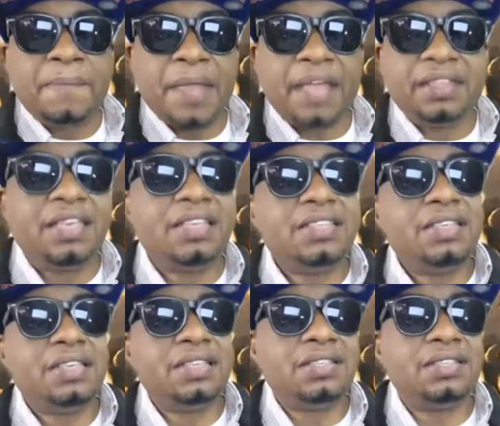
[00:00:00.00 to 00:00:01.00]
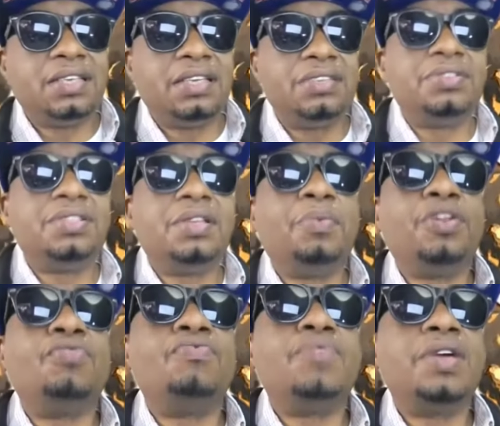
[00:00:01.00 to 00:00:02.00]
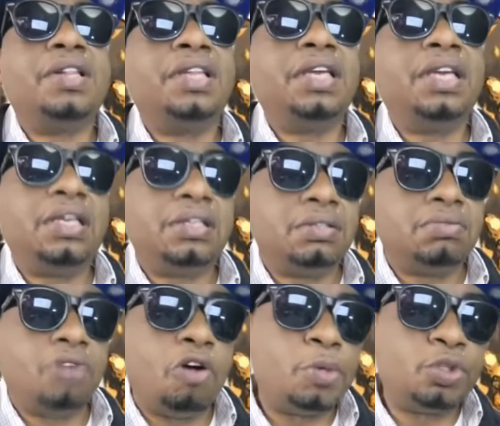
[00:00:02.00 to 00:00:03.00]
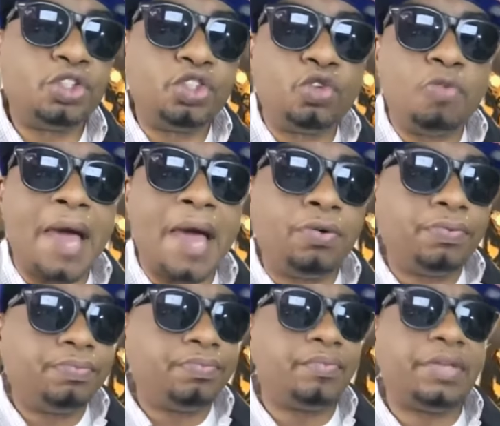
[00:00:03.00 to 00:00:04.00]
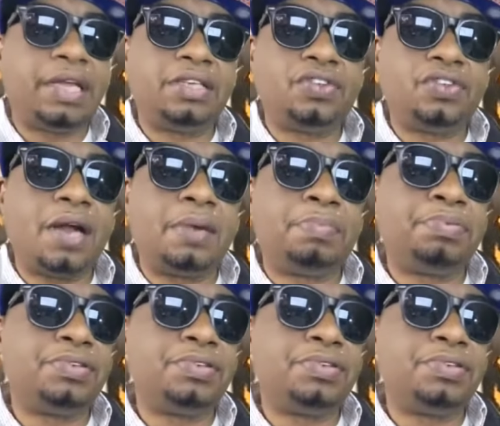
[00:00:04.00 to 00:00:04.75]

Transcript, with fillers: I think it's it's interesting when you really almost zoom out and try